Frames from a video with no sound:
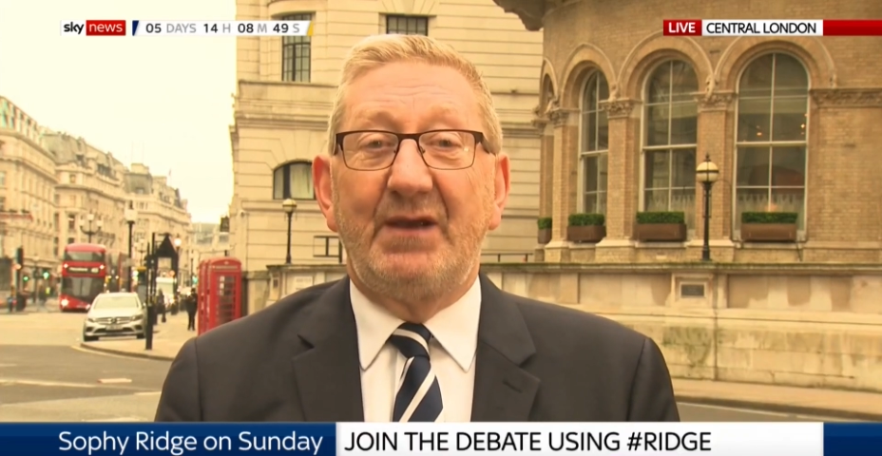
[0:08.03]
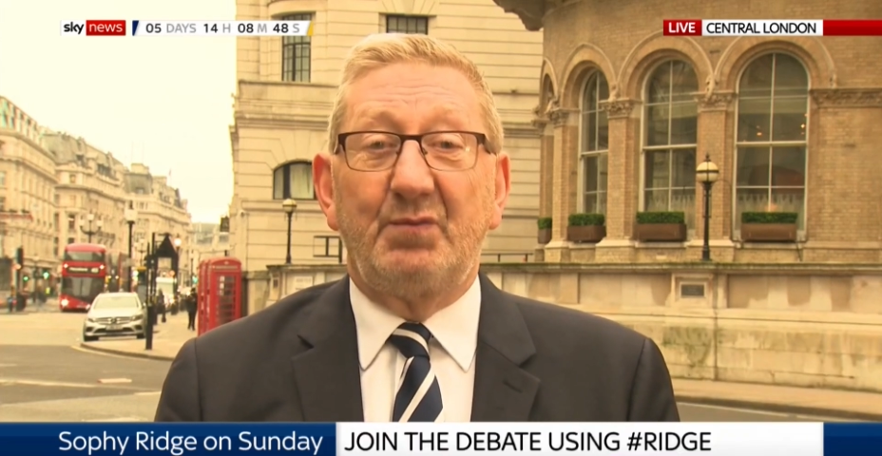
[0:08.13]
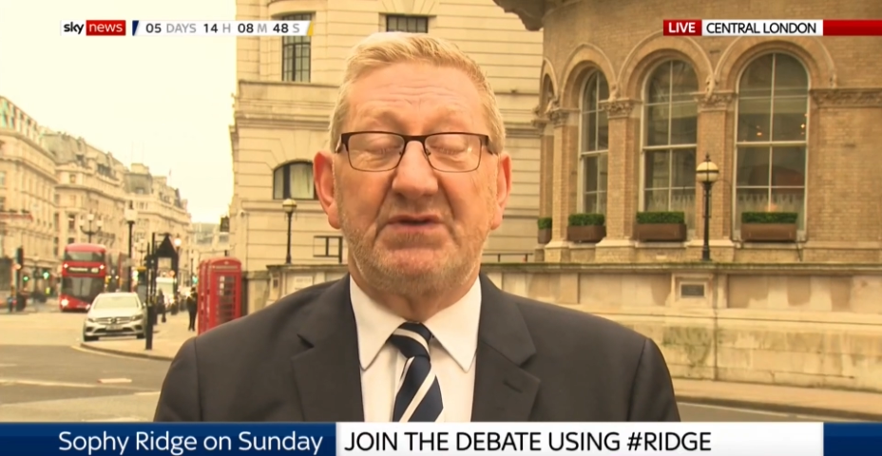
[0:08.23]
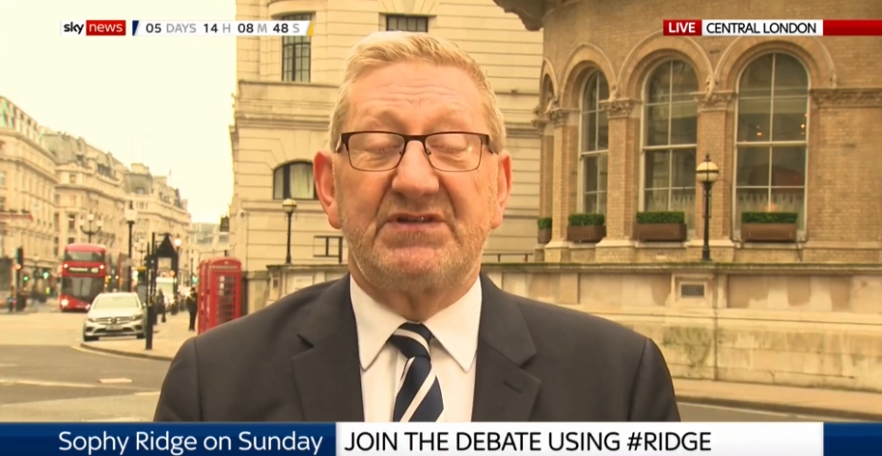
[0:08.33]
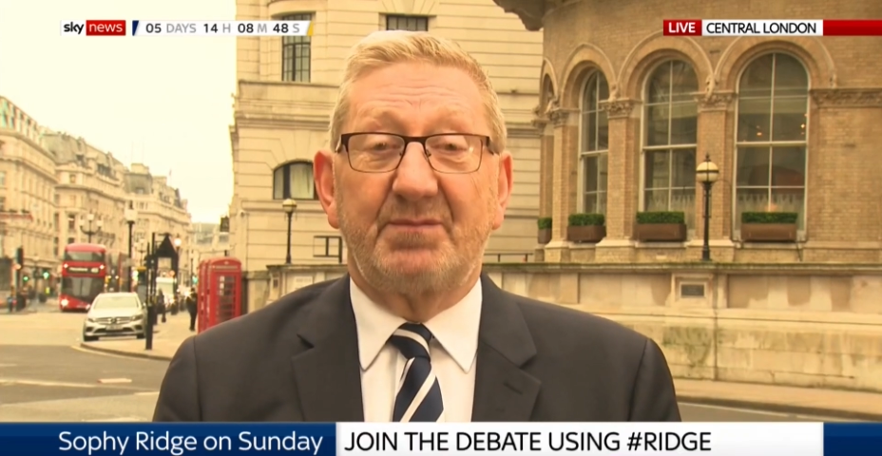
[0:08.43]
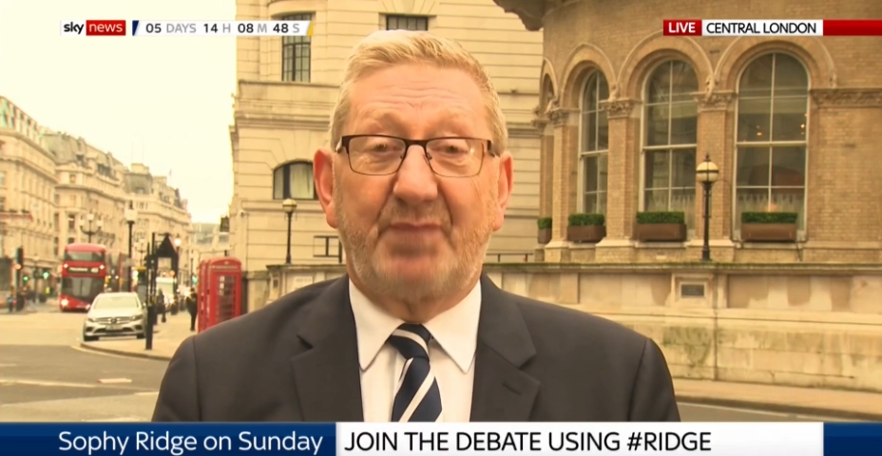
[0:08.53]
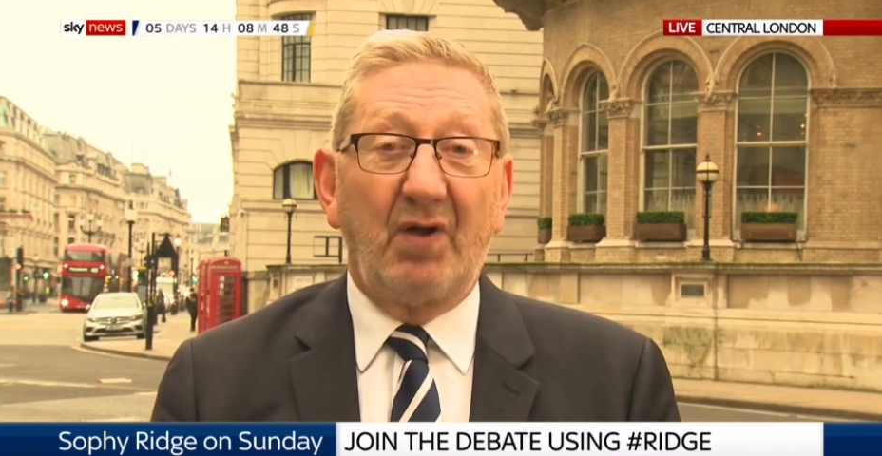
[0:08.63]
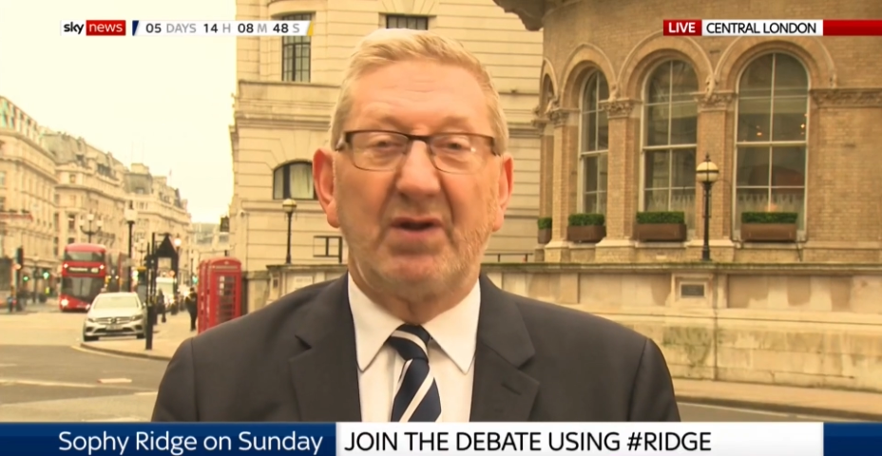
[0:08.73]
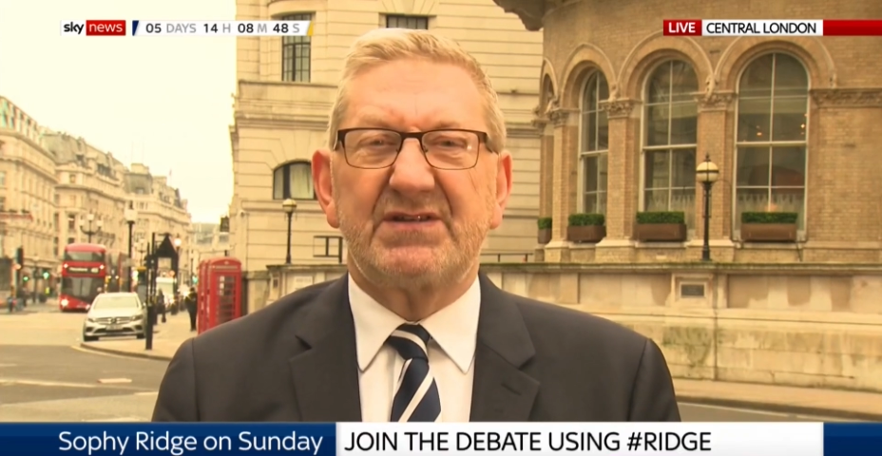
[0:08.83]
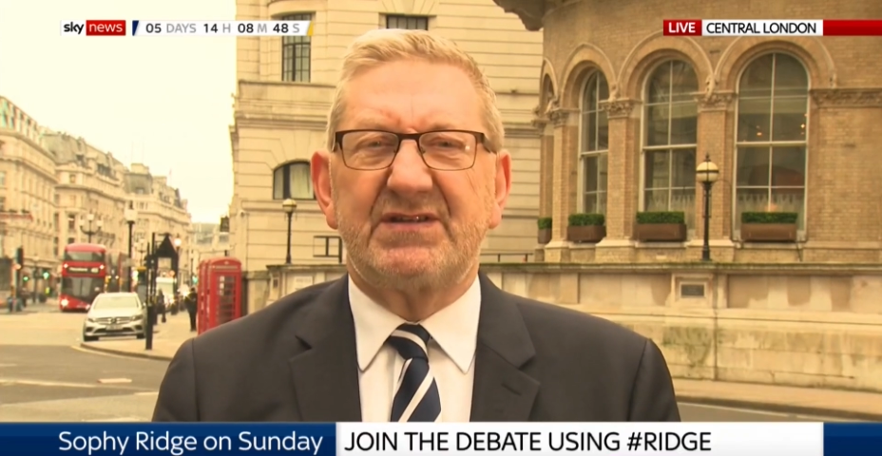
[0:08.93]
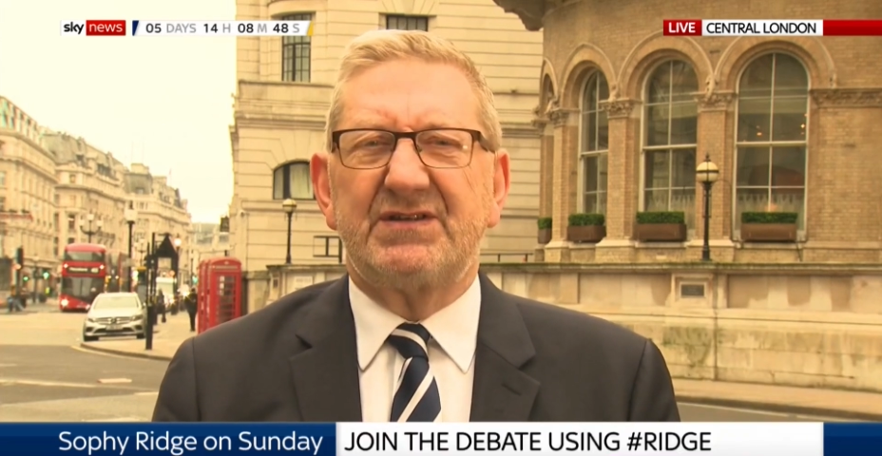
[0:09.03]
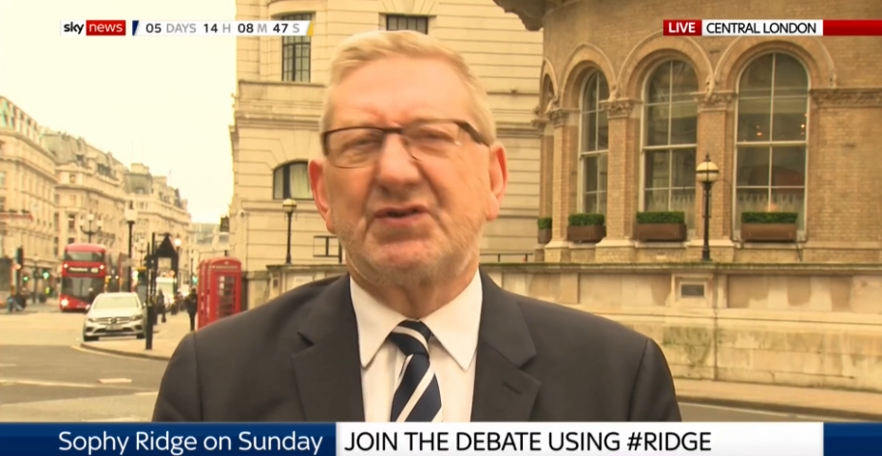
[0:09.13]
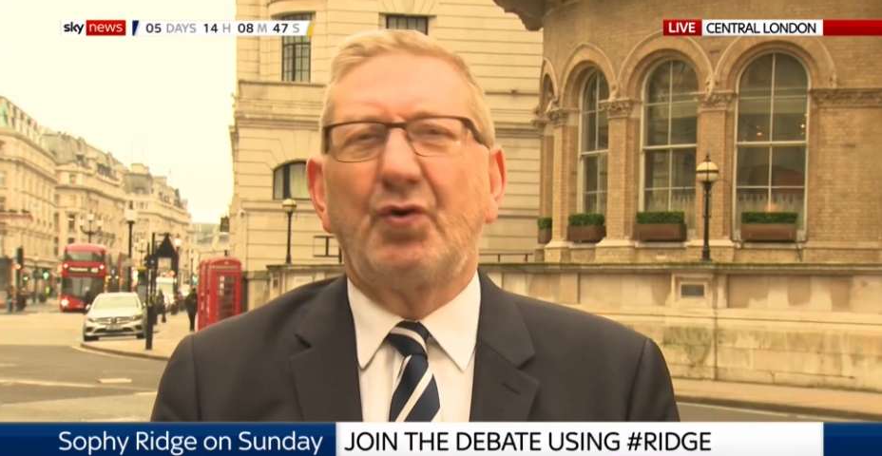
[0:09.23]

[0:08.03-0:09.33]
it was the policies,